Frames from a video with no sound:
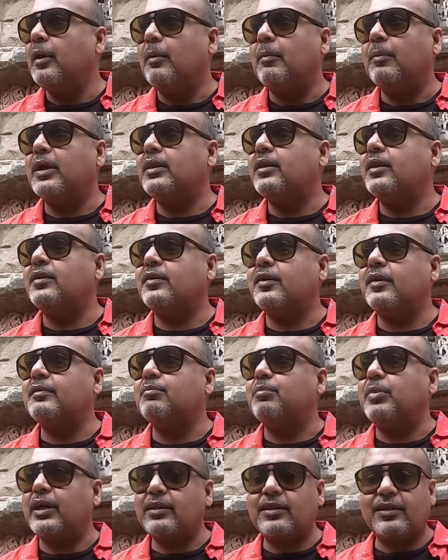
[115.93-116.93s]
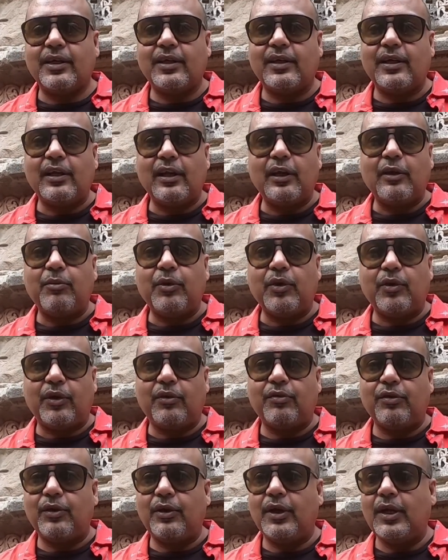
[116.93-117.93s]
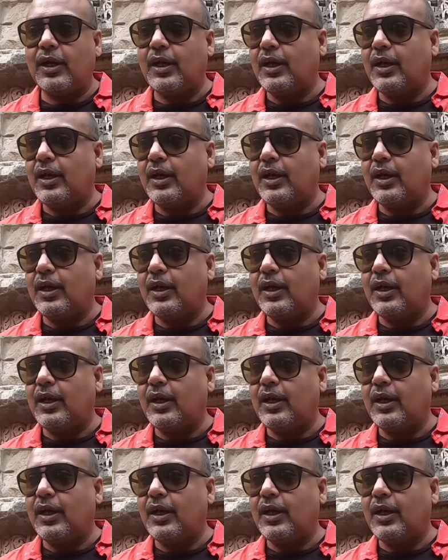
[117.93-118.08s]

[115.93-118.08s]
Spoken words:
but this is breathtakingly beautiful.